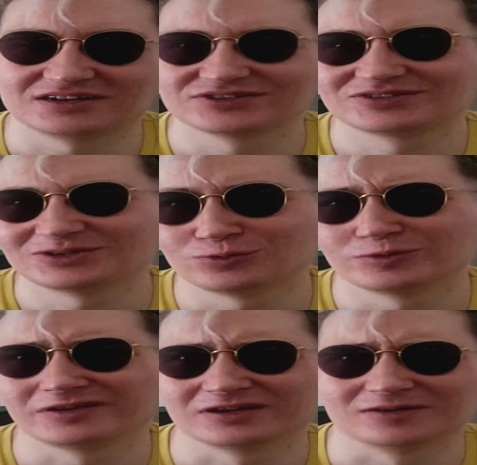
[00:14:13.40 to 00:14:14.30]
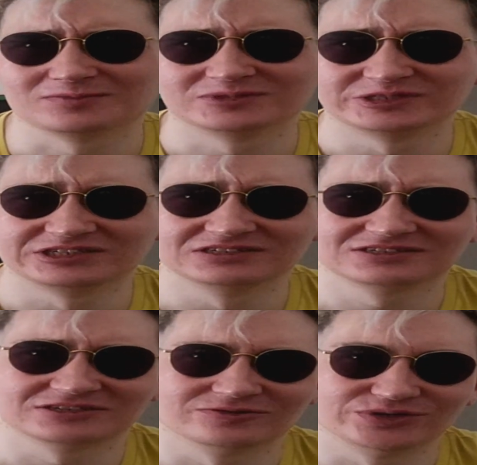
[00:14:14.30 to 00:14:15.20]
also, when I'm
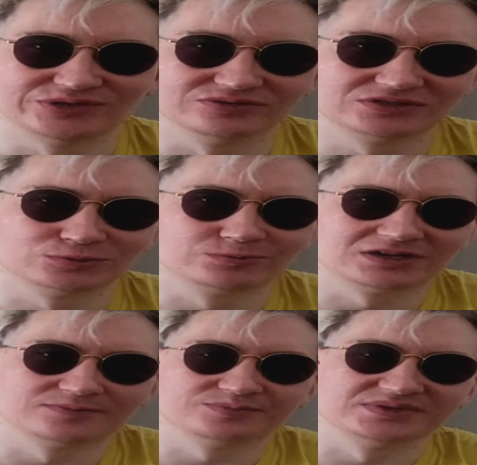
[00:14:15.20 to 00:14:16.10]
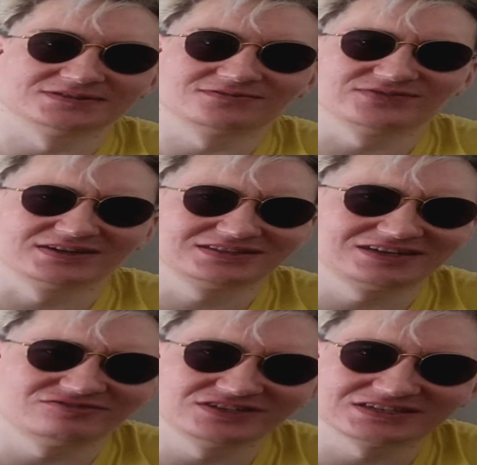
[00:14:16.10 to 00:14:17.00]
so huge One Piece fan,
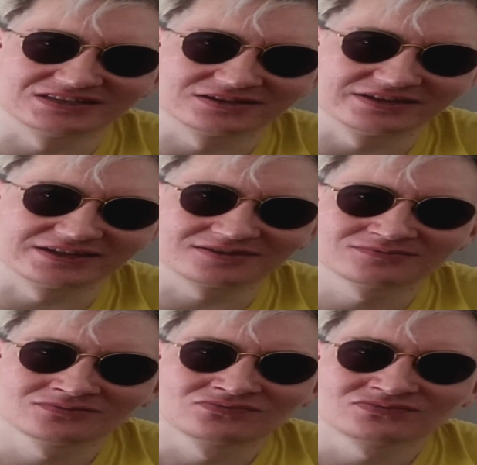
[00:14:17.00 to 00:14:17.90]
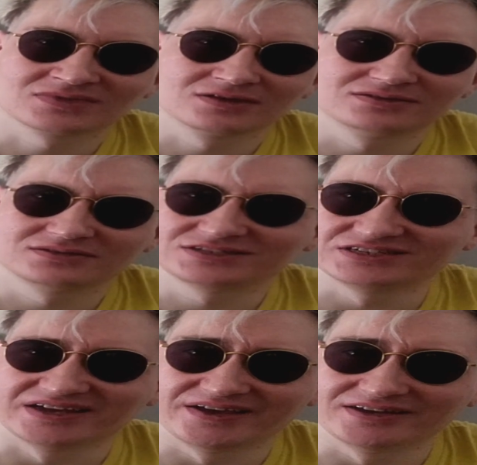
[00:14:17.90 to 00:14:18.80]
there isn't like
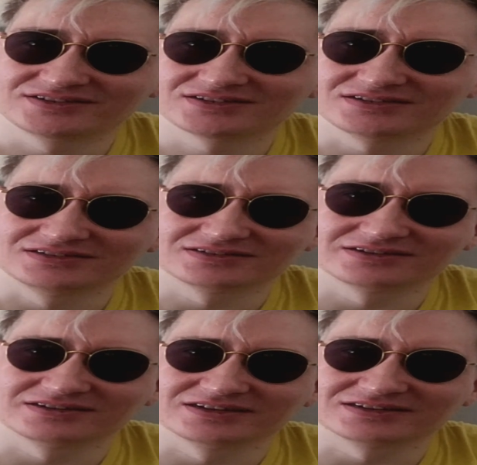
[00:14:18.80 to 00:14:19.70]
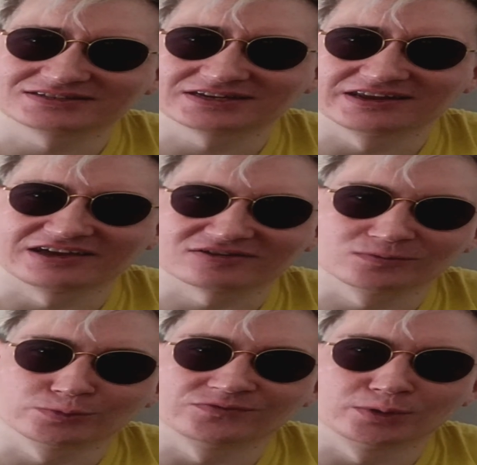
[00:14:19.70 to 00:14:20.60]
shades is like
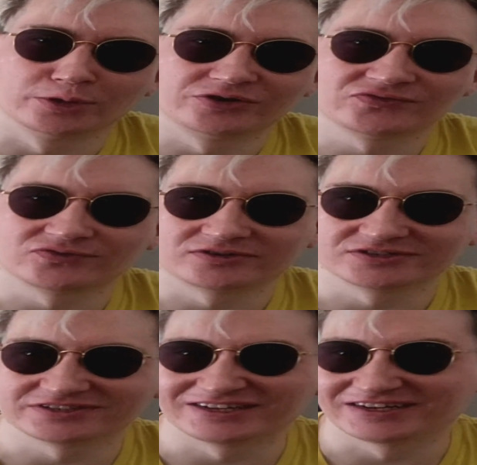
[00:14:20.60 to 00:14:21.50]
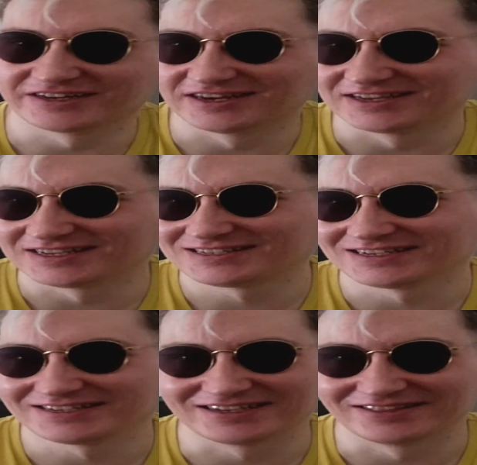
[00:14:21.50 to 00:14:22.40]
slang word for
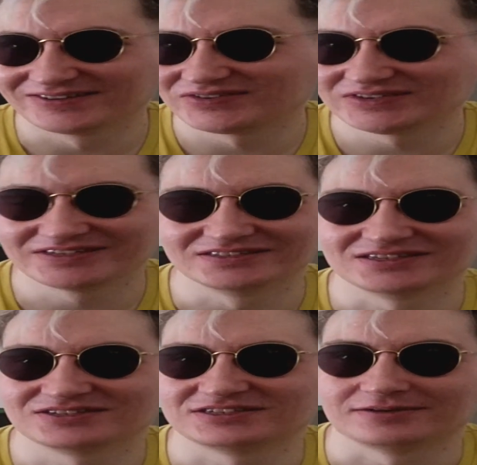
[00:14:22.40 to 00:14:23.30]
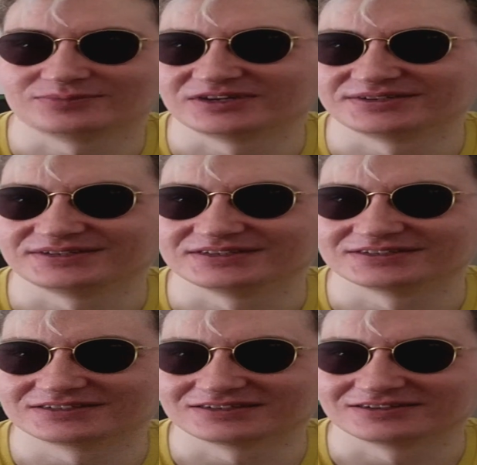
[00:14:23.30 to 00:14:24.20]
sunglasses, and there isn't a
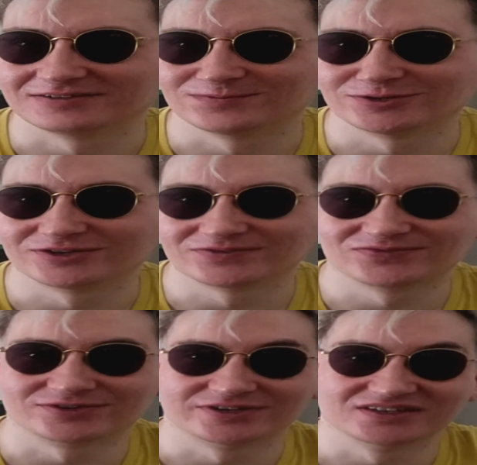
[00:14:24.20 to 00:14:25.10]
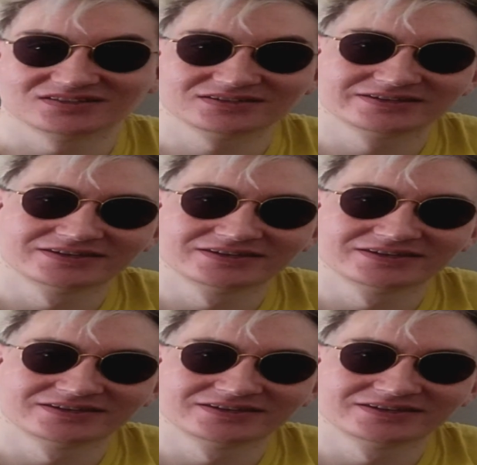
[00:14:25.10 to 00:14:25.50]
Japanese word for it.